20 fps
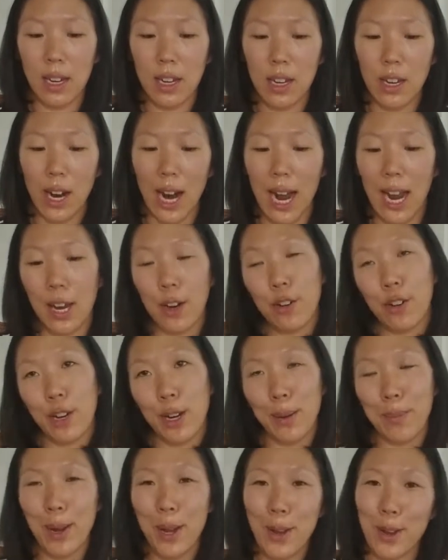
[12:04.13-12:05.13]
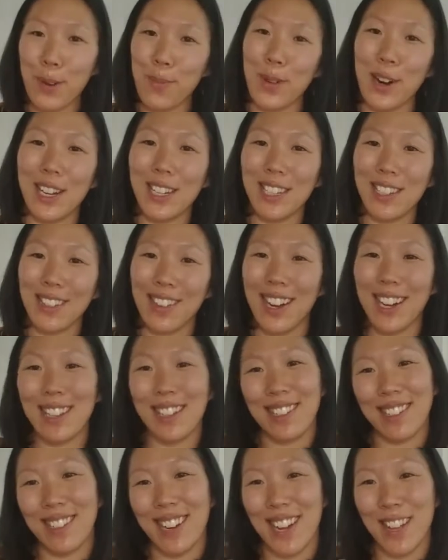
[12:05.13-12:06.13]
your eye cream, your
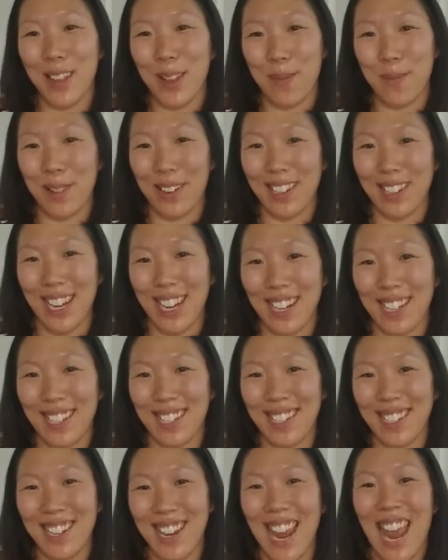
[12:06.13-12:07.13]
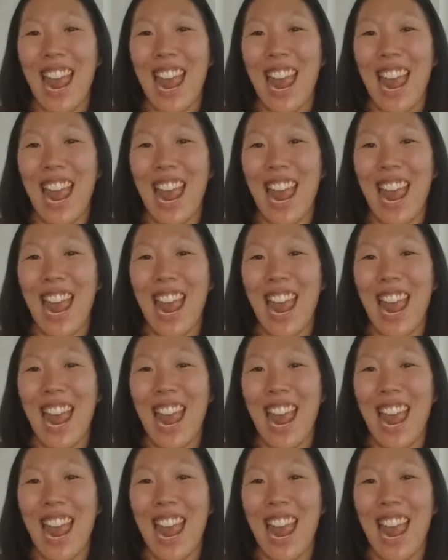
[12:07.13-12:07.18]
moisturizer, and then protection.